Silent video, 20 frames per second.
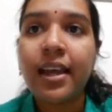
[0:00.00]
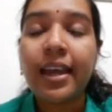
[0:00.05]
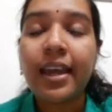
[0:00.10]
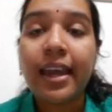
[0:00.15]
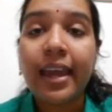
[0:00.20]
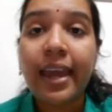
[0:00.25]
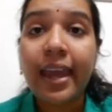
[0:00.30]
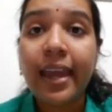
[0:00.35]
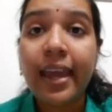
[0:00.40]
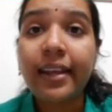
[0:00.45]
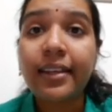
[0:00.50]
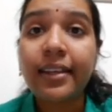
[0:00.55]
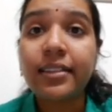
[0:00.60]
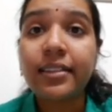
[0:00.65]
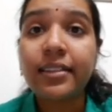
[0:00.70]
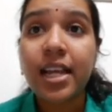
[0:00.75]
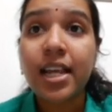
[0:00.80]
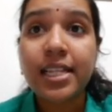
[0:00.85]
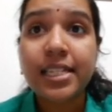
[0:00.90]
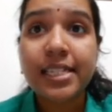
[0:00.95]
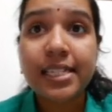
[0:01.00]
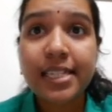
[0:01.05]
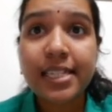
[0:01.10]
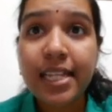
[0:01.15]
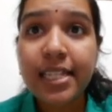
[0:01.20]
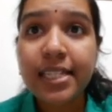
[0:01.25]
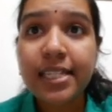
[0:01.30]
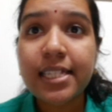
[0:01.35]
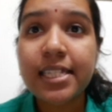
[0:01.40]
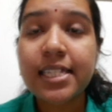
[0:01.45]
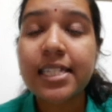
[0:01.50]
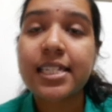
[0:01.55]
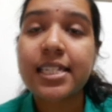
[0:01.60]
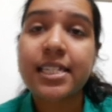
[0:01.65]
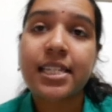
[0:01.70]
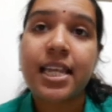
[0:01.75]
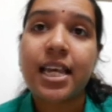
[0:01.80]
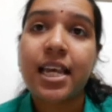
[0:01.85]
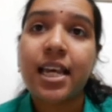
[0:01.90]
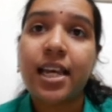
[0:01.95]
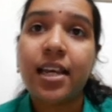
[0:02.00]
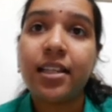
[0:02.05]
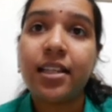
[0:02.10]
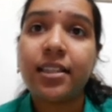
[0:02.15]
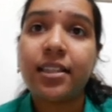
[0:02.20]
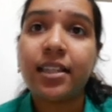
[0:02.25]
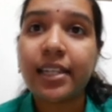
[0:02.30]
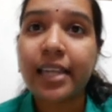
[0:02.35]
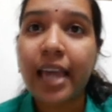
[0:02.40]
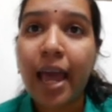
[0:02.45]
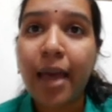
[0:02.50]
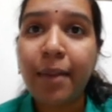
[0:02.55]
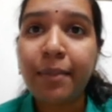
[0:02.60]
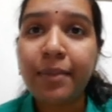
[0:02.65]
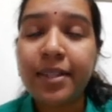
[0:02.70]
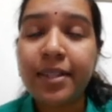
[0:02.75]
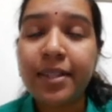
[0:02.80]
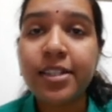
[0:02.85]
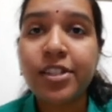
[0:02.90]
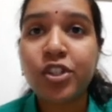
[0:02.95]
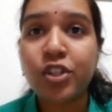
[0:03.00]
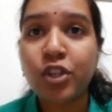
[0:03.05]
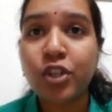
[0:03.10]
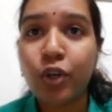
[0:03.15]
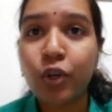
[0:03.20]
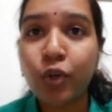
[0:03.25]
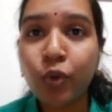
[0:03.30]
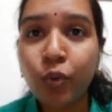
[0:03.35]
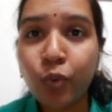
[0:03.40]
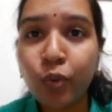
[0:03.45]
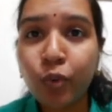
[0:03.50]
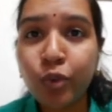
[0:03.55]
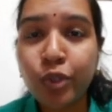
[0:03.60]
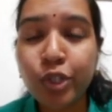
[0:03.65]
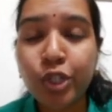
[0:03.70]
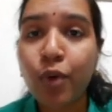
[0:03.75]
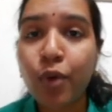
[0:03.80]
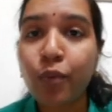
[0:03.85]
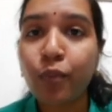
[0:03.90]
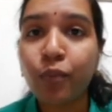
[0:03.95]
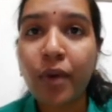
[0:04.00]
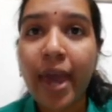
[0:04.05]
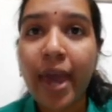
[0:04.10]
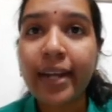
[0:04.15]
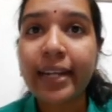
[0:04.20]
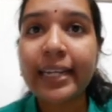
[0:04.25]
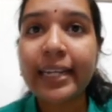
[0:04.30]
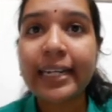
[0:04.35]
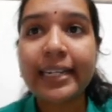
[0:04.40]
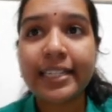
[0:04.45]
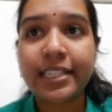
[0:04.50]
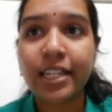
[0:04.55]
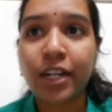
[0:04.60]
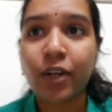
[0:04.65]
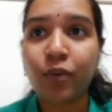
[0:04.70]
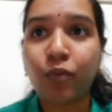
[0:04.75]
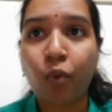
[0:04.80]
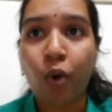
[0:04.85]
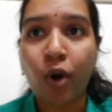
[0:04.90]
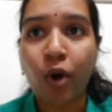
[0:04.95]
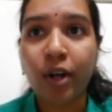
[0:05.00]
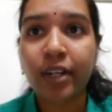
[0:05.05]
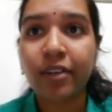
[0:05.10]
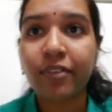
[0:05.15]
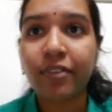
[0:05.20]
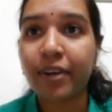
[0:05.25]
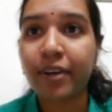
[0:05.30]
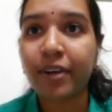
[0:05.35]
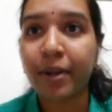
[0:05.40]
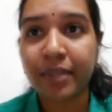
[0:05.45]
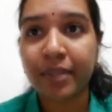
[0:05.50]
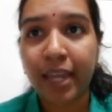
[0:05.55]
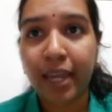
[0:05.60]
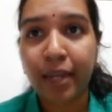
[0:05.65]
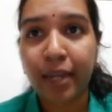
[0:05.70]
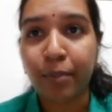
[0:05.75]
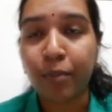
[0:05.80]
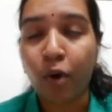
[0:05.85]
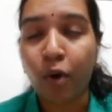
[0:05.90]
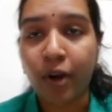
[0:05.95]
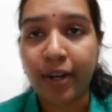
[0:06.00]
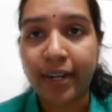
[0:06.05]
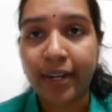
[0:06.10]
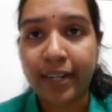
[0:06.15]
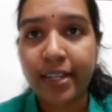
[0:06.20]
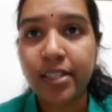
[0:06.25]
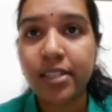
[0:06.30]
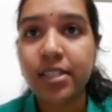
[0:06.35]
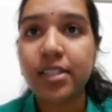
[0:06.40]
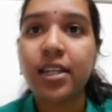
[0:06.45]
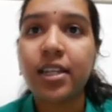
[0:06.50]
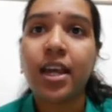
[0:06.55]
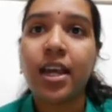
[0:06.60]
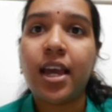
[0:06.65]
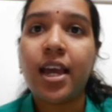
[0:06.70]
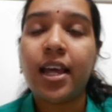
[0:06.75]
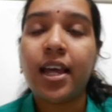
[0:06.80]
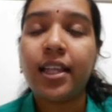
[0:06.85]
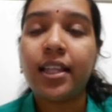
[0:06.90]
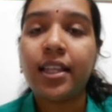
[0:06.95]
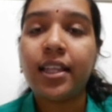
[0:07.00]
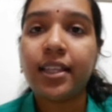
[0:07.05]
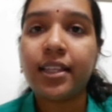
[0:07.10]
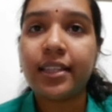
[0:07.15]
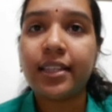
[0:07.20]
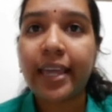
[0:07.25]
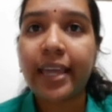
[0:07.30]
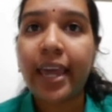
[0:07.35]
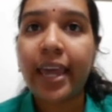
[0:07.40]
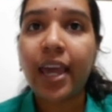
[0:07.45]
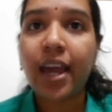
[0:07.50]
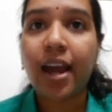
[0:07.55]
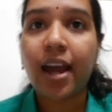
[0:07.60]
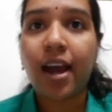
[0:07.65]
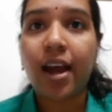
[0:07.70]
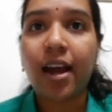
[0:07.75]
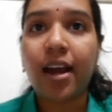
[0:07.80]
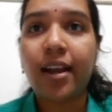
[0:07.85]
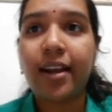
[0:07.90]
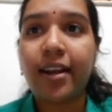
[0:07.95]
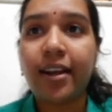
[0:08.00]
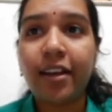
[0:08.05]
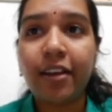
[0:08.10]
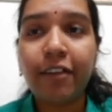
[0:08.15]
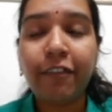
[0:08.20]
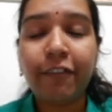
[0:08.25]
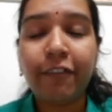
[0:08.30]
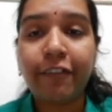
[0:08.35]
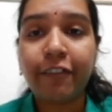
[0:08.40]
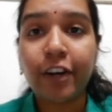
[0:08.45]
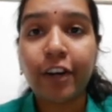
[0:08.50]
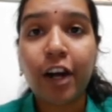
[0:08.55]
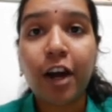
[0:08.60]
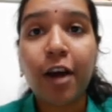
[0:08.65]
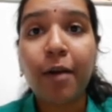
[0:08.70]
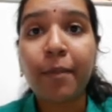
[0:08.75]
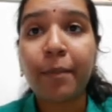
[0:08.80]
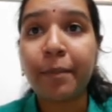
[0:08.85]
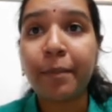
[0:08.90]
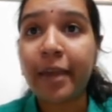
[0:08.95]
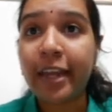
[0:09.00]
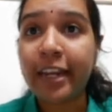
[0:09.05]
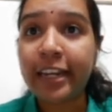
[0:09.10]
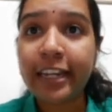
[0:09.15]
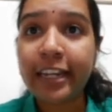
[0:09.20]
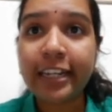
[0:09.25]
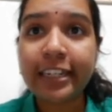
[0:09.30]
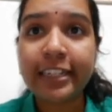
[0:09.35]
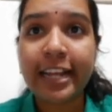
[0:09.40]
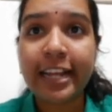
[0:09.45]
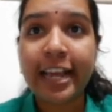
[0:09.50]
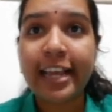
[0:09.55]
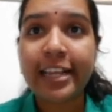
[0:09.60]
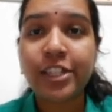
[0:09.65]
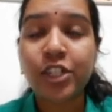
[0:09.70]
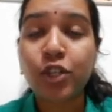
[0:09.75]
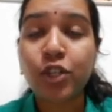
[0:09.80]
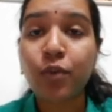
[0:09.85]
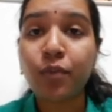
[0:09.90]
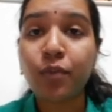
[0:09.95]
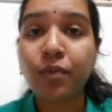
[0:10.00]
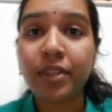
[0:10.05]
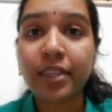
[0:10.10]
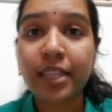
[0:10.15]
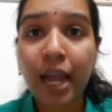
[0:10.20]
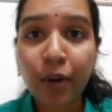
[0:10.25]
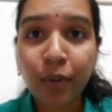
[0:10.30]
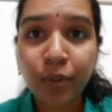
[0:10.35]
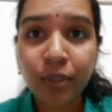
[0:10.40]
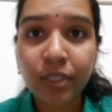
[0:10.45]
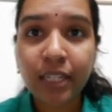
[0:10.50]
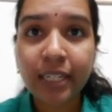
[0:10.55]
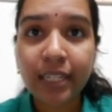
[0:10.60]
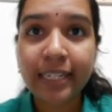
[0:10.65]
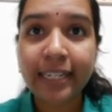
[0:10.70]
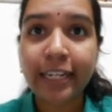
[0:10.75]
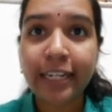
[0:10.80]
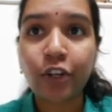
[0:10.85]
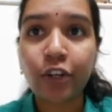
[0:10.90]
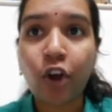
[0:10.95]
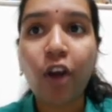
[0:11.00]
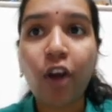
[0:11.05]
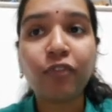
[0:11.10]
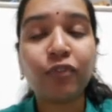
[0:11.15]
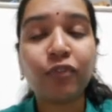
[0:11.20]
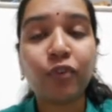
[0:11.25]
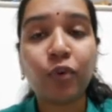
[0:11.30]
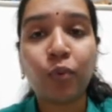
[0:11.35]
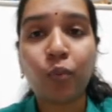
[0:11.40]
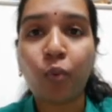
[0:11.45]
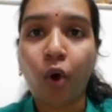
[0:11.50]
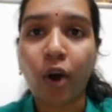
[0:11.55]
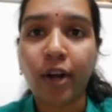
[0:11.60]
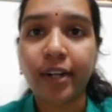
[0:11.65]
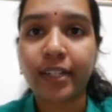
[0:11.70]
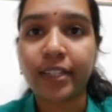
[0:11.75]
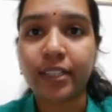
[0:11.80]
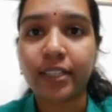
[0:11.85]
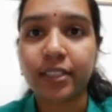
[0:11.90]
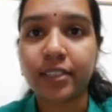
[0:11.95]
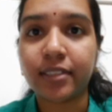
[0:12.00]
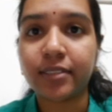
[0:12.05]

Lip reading: And since the camels lose very little water from their bodies, they live for many days without the need of water.